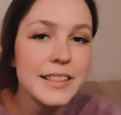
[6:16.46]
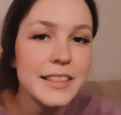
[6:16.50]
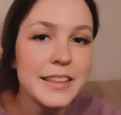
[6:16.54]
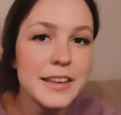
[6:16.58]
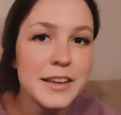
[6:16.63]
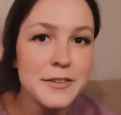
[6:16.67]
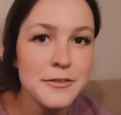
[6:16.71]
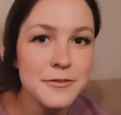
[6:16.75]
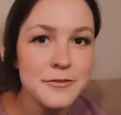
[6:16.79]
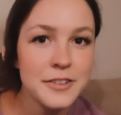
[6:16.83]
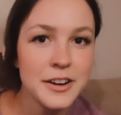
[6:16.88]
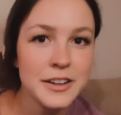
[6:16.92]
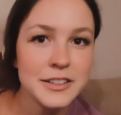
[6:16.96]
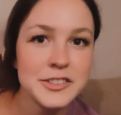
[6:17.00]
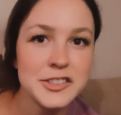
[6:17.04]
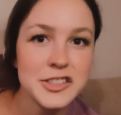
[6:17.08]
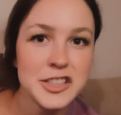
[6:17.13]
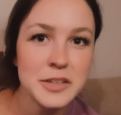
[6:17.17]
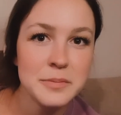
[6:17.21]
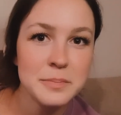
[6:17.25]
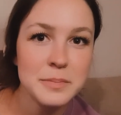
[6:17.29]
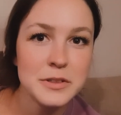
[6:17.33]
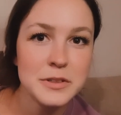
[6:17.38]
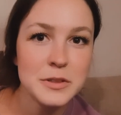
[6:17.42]
The friendship
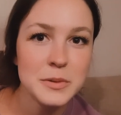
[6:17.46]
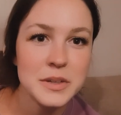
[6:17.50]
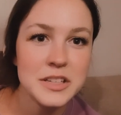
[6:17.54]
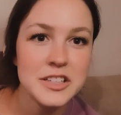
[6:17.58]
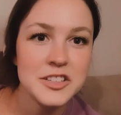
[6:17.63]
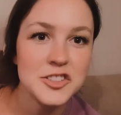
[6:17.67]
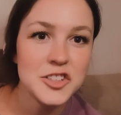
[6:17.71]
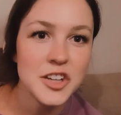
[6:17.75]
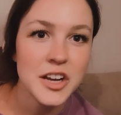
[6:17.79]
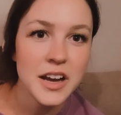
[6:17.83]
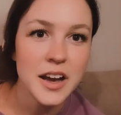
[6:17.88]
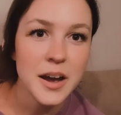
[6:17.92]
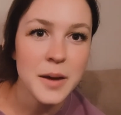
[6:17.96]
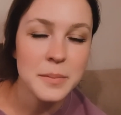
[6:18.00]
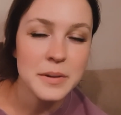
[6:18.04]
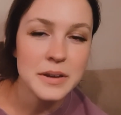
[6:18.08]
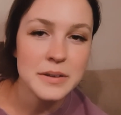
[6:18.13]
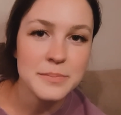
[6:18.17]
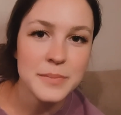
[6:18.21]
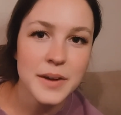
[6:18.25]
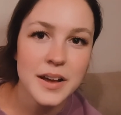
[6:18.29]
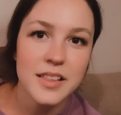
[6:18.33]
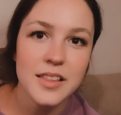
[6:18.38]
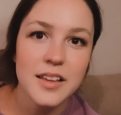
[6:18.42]
between Jacob and
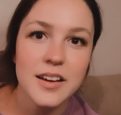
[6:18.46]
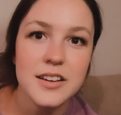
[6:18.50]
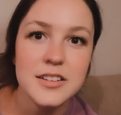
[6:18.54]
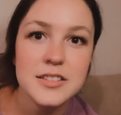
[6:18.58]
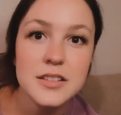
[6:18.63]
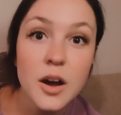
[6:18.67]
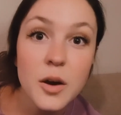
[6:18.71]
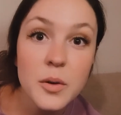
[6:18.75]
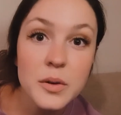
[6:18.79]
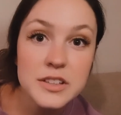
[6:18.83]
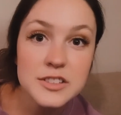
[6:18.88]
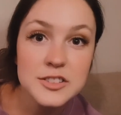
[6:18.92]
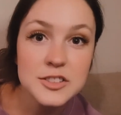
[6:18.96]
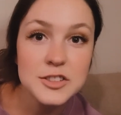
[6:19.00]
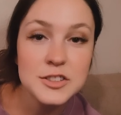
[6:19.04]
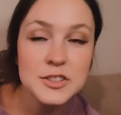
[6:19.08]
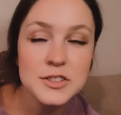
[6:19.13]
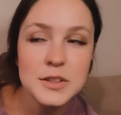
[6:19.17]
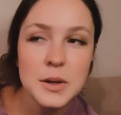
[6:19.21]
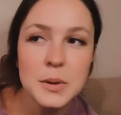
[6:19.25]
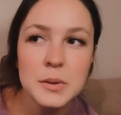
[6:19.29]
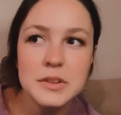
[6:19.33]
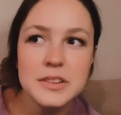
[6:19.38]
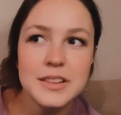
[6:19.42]
Bella is always just so
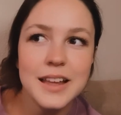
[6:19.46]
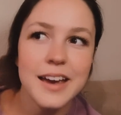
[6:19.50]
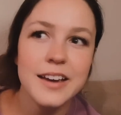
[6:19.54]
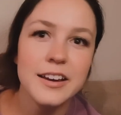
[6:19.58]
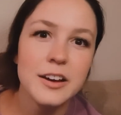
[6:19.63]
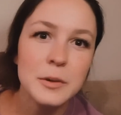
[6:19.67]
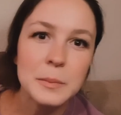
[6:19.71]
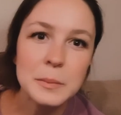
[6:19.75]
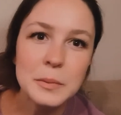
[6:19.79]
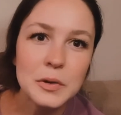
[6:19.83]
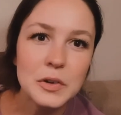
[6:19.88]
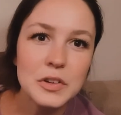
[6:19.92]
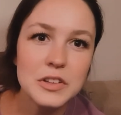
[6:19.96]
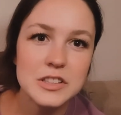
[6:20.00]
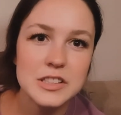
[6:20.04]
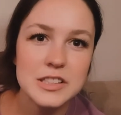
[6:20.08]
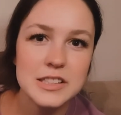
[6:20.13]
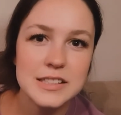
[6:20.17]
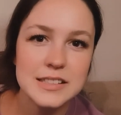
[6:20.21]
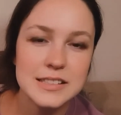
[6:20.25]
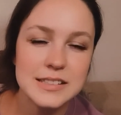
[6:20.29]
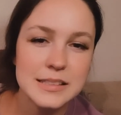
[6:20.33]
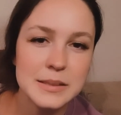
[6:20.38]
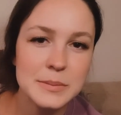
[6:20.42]
likable. It just
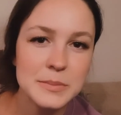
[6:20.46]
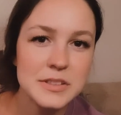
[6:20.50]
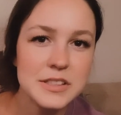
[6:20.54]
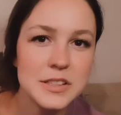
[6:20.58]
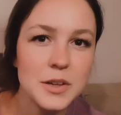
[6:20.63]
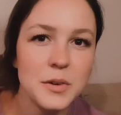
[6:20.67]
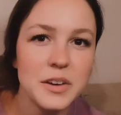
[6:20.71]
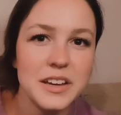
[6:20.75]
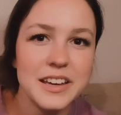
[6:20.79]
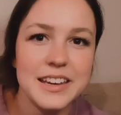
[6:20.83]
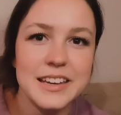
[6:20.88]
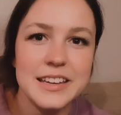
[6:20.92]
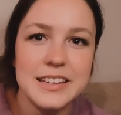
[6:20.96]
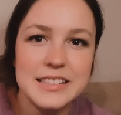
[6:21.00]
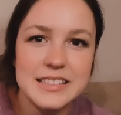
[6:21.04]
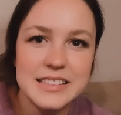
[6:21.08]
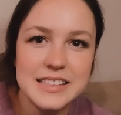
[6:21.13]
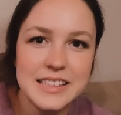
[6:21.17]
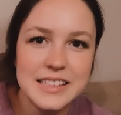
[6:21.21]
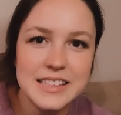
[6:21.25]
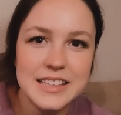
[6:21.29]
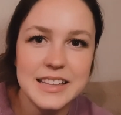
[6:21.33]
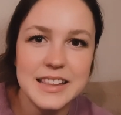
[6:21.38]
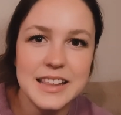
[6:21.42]
seems so easy
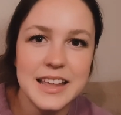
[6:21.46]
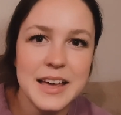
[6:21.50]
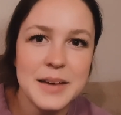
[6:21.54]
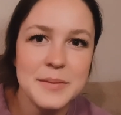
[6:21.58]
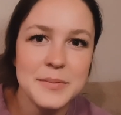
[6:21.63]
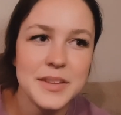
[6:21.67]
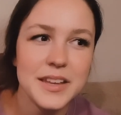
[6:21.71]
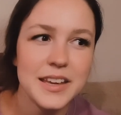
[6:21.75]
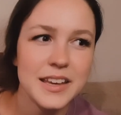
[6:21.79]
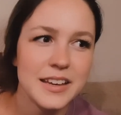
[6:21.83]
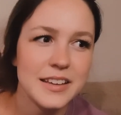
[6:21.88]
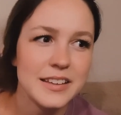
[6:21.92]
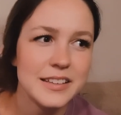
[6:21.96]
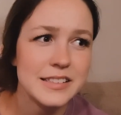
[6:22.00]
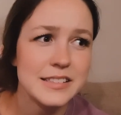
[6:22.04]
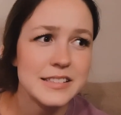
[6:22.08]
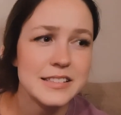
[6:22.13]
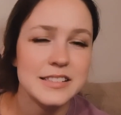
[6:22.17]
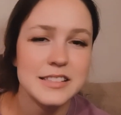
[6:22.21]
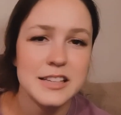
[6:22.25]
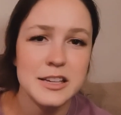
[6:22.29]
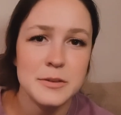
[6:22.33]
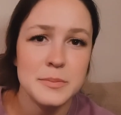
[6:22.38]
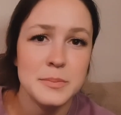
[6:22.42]
to them, like it's
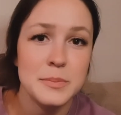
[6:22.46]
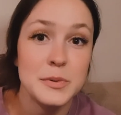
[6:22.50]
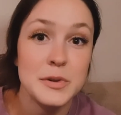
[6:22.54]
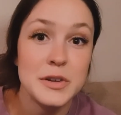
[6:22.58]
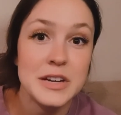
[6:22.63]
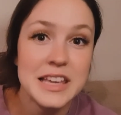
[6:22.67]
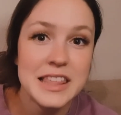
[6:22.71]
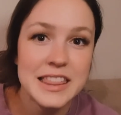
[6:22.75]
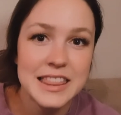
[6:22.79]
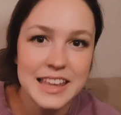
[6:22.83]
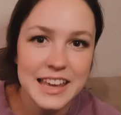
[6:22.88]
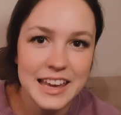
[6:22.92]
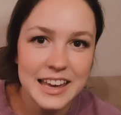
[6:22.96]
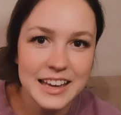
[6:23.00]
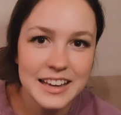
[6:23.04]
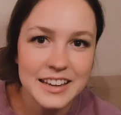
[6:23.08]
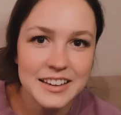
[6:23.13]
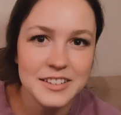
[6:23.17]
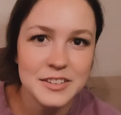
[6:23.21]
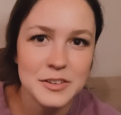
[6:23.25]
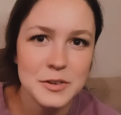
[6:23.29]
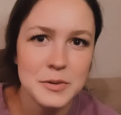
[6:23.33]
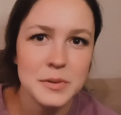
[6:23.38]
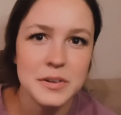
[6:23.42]
like breathing
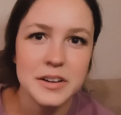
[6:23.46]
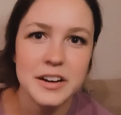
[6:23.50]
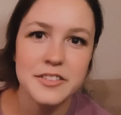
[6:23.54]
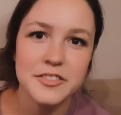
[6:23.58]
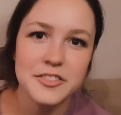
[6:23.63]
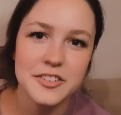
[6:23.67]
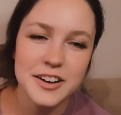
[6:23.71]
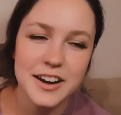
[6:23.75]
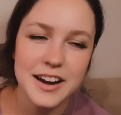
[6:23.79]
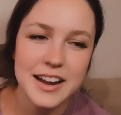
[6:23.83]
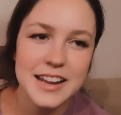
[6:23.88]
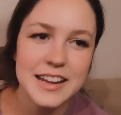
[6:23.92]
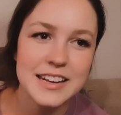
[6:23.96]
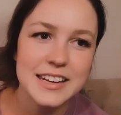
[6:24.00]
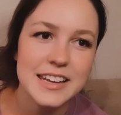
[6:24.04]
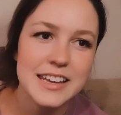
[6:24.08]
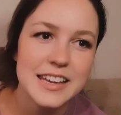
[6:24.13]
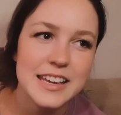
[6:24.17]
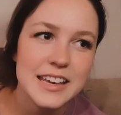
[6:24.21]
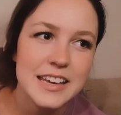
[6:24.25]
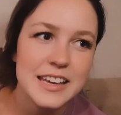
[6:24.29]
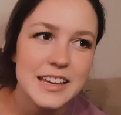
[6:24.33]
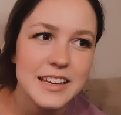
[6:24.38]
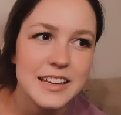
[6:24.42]
or whatever. And
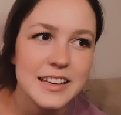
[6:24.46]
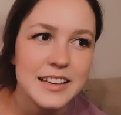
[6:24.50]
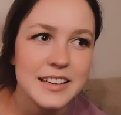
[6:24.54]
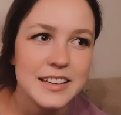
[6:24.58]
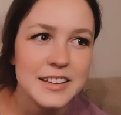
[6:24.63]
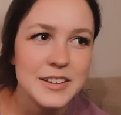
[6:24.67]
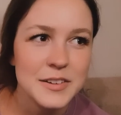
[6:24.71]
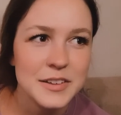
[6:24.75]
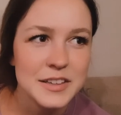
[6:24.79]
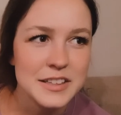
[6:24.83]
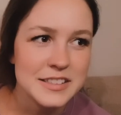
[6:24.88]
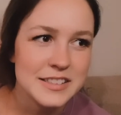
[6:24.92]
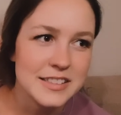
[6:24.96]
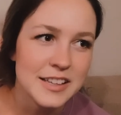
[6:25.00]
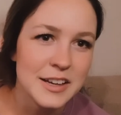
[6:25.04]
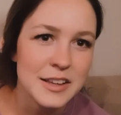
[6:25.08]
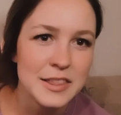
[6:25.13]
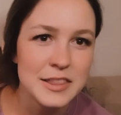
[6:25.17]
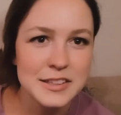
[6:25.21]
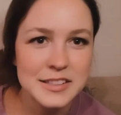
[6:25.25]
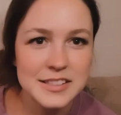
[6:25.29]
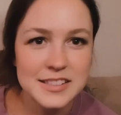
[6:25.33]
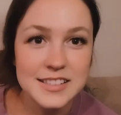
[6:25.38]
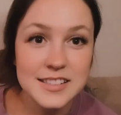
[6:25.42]
you know, he's like the
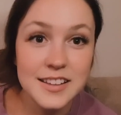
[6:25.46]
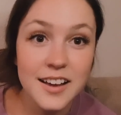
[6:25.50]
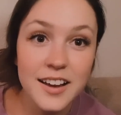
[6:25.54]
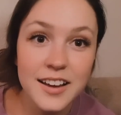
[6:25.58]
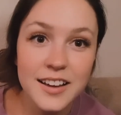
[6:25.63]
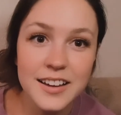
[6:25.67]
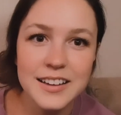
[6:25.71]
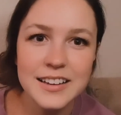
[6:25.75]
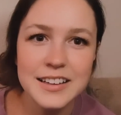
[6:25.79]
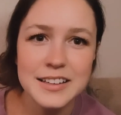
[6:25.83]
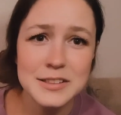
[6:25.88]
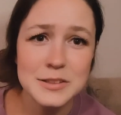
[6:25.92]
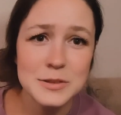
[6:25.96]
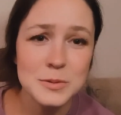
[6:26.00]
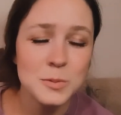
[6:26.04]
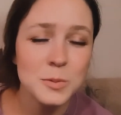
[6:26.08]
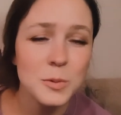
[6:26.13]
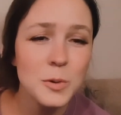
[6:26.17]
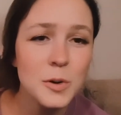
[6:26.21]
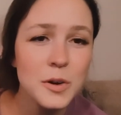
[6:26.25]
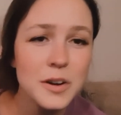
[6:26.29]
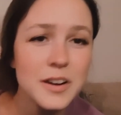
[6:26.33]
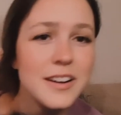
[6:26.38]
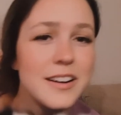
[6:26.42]
sun, he's
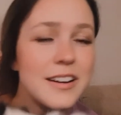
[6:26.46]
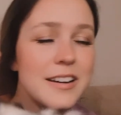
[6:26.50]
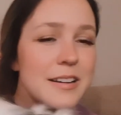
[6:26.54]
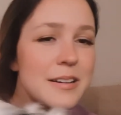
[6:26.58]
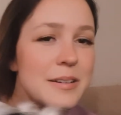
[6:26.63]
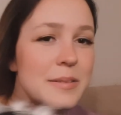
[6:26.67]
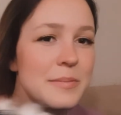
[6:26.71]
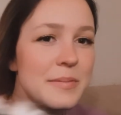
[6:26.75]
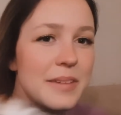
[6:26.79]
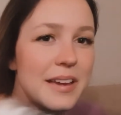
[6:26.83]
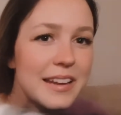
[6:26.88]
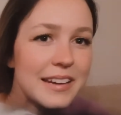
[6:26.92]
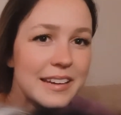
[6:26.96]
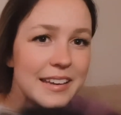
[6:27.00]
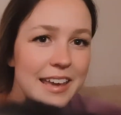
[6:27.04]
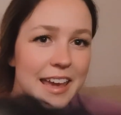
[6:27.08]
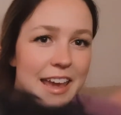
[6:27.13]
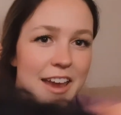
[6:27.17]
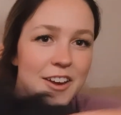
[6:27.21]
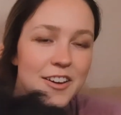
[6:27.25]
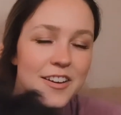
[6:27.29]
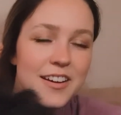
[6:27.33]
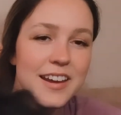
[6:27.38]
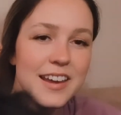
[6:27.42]
warm and
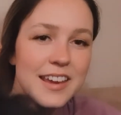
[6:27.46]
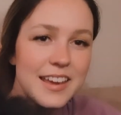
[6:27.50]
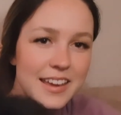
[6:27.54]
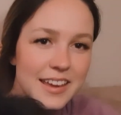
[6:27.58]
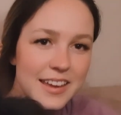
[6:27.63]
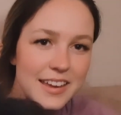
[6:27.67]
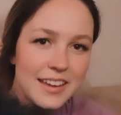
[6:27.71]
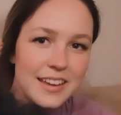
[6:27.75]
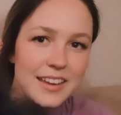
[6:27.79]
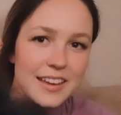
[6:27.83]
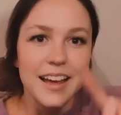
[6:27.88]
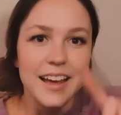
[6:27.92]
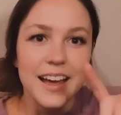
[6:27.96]
caring.